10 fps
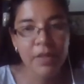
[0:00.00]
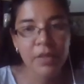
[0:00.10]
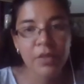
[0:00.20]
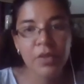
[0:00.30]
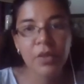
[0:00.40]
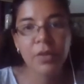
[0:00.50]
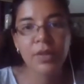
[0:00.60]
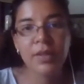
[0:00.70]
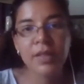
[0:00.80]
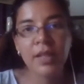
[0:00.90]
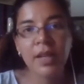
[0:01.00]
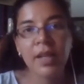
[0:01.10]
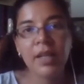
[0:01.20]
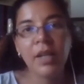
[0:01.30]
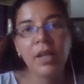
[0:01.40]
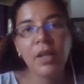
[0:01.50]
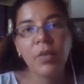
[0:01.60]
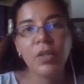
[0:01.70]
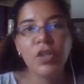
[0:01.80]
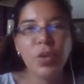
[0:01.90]
And so this is
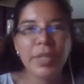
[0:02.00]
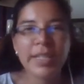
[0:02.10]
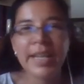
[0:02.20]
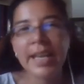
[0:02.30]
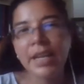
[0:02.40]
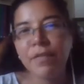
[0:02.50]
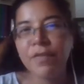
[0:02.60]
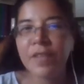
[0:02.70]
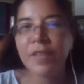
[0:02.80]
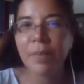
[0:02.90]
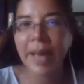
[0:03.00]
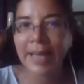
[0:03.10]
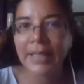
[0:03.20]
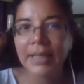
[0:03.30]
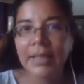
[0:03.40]
what's known as a negative feedback